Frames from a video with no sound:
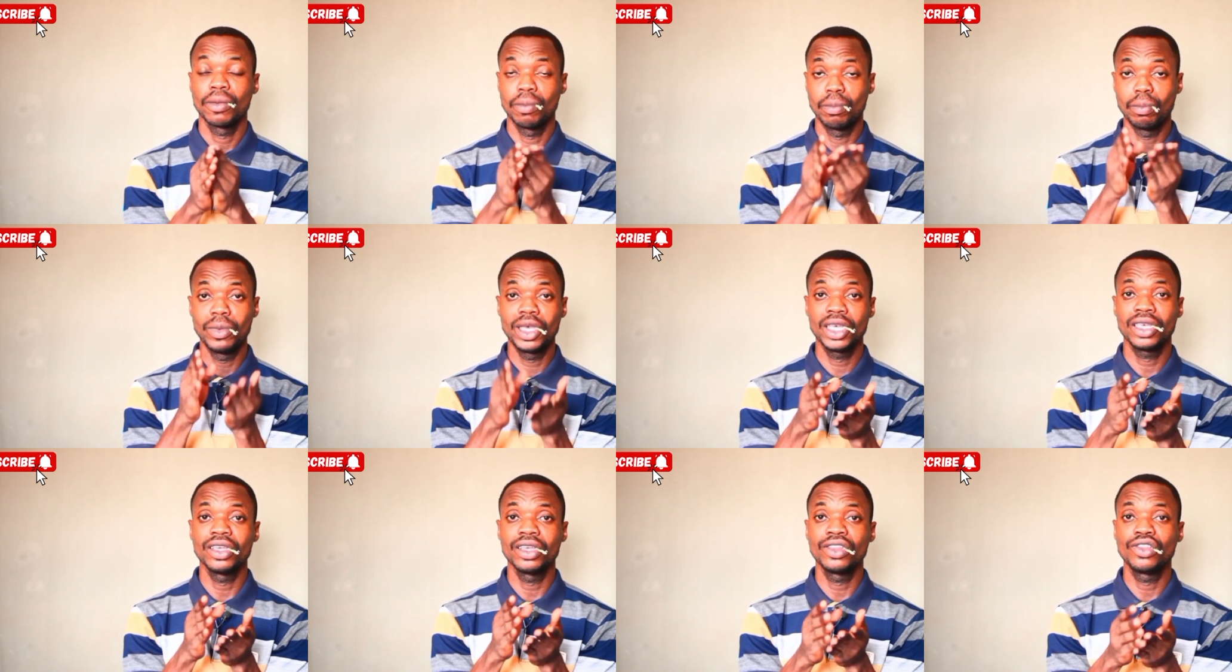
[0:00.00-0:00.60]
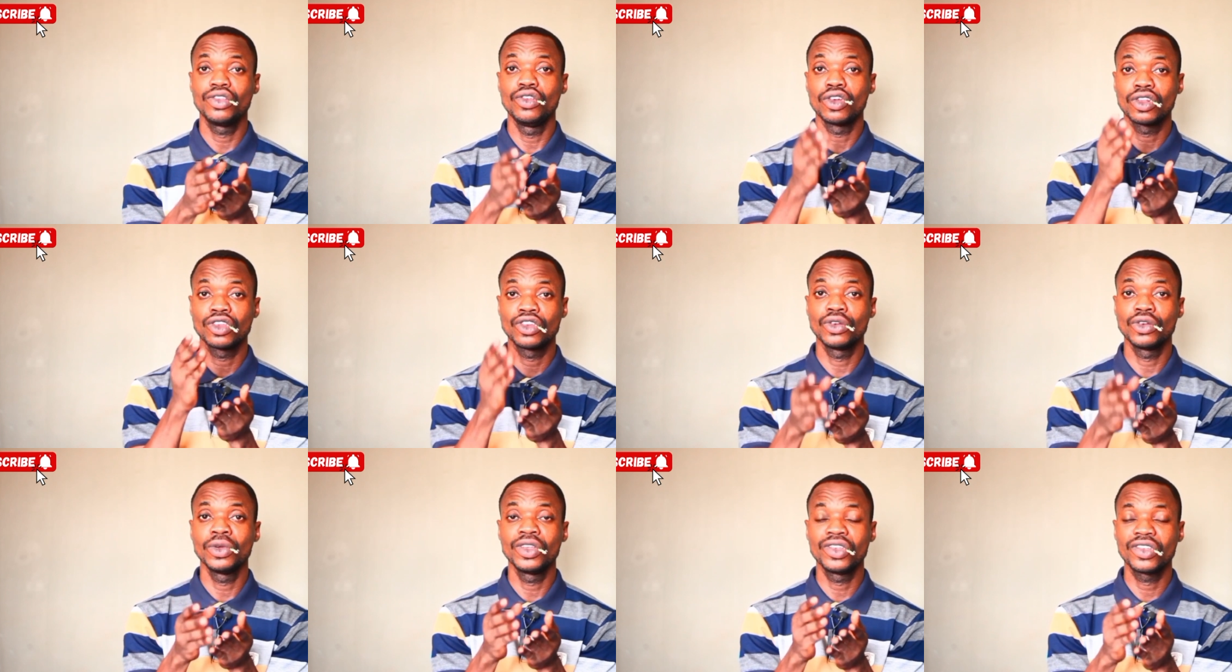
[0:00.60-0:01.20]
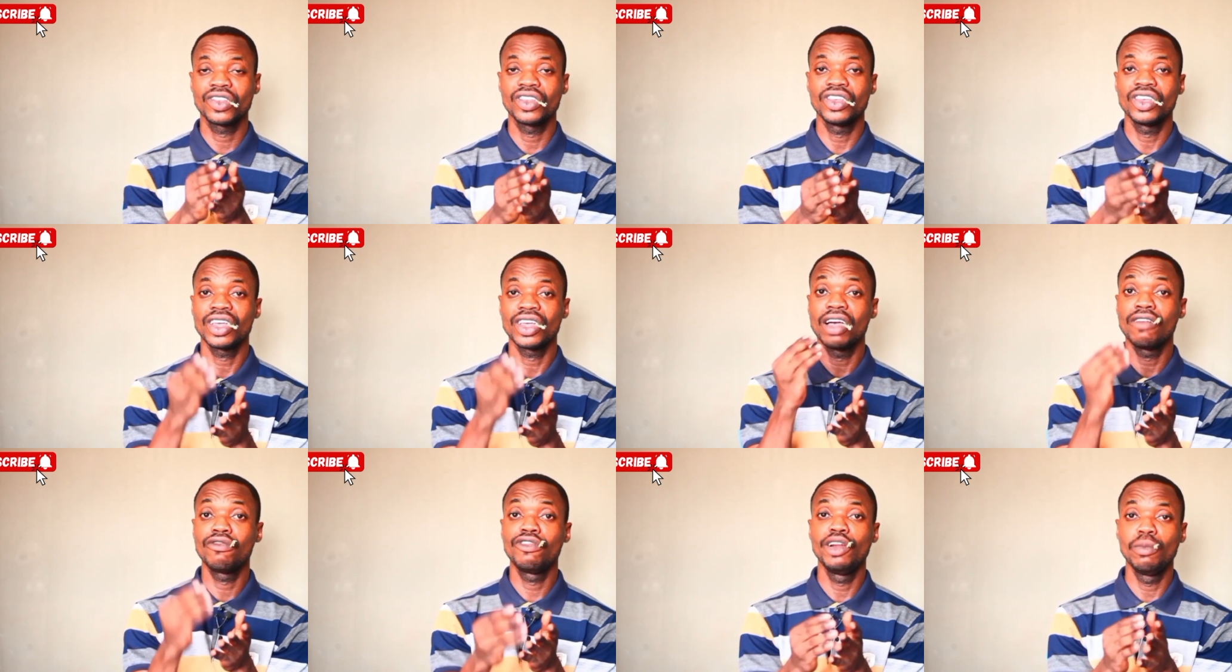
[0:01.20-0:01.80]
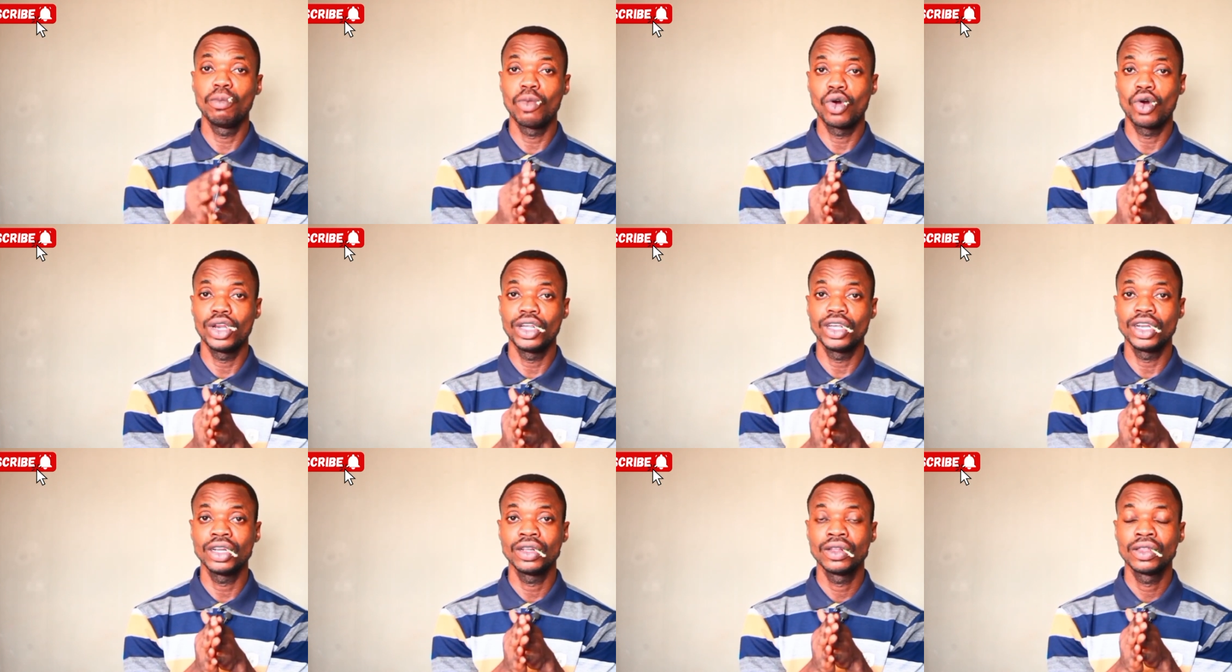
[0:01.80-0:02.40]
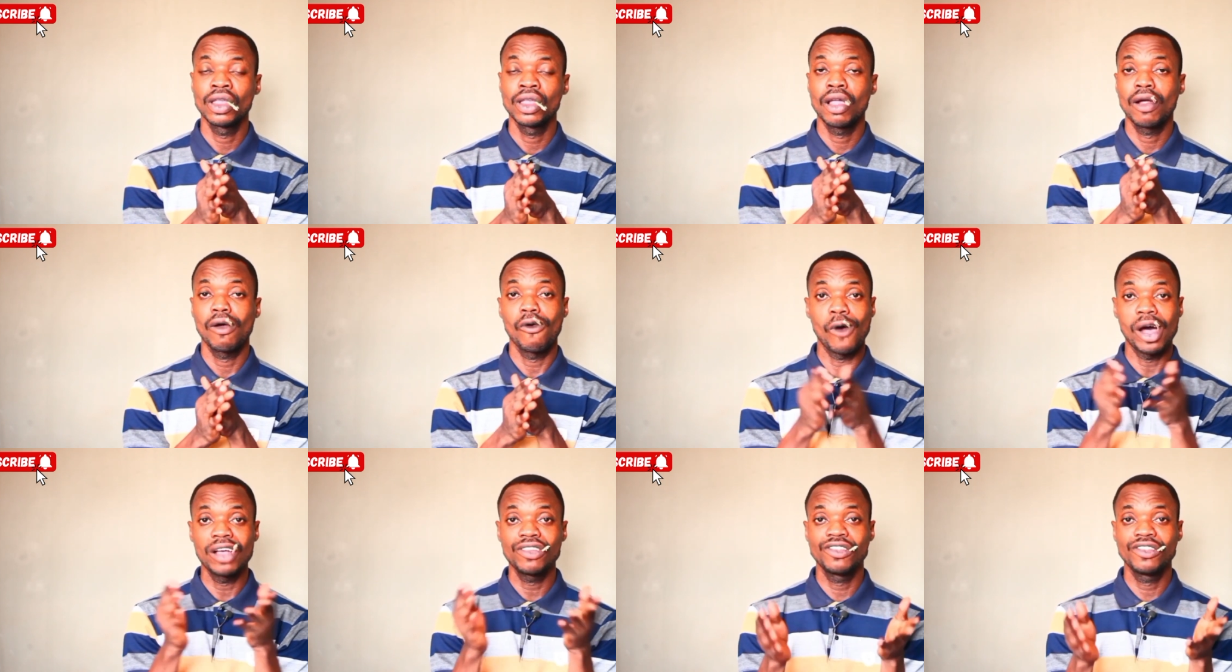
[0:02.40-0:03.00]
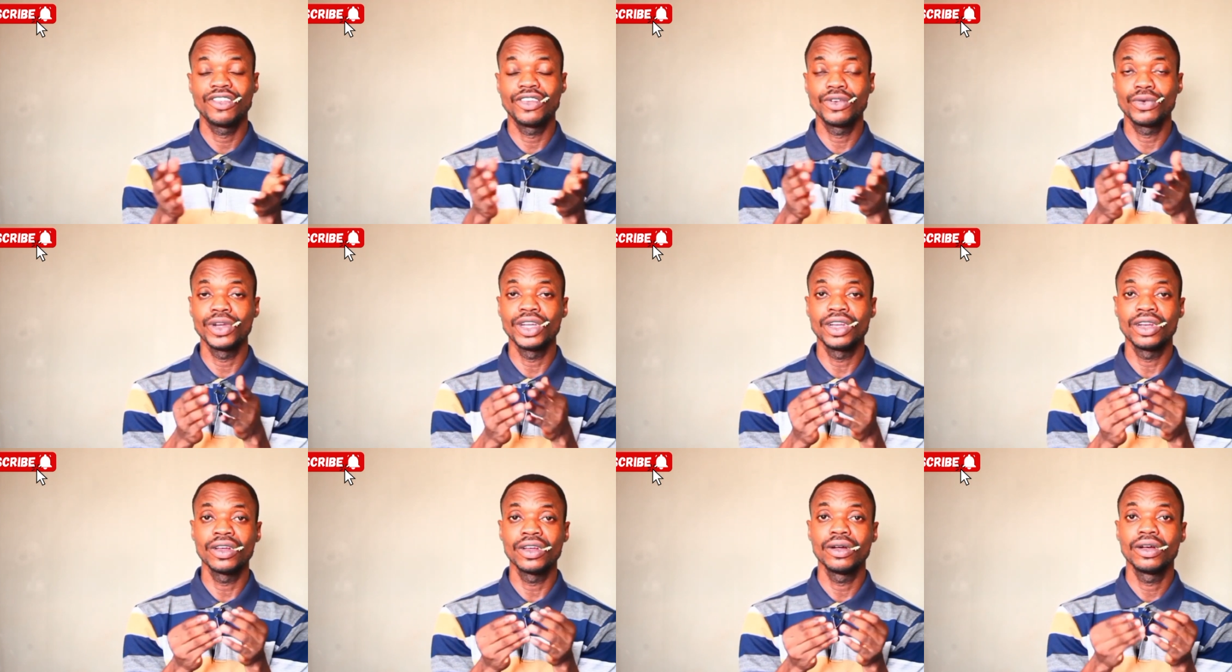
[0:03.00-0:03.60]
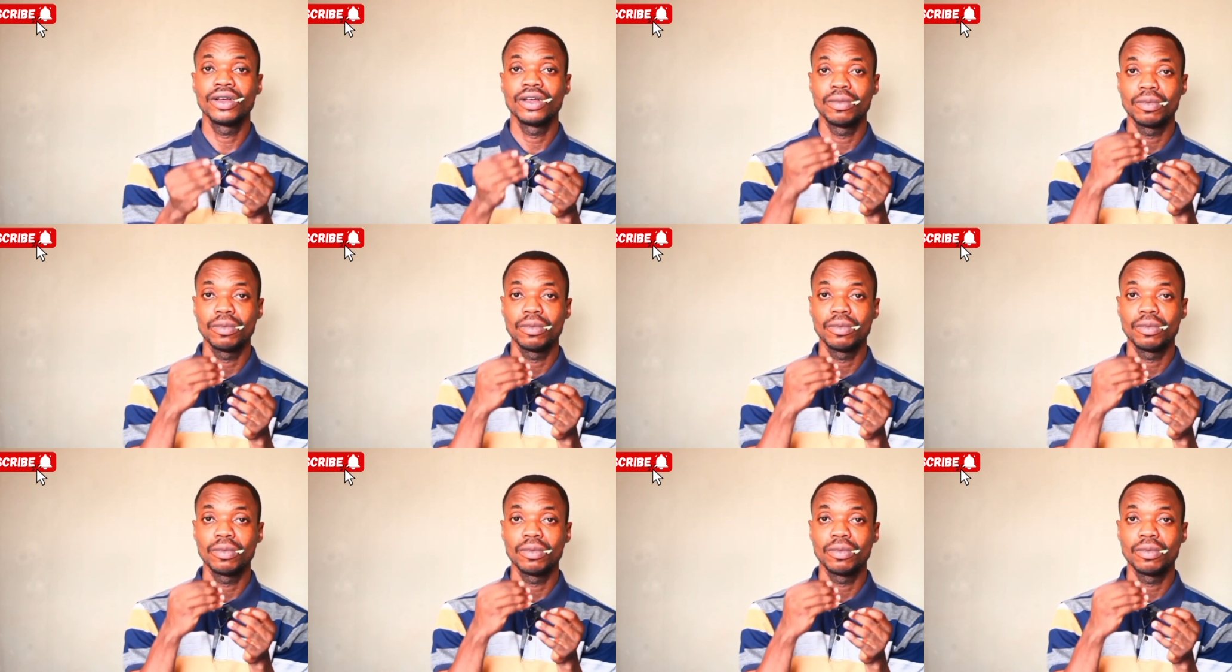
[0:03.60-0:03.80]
Make it your chewing stick every morning. Whilst chewing,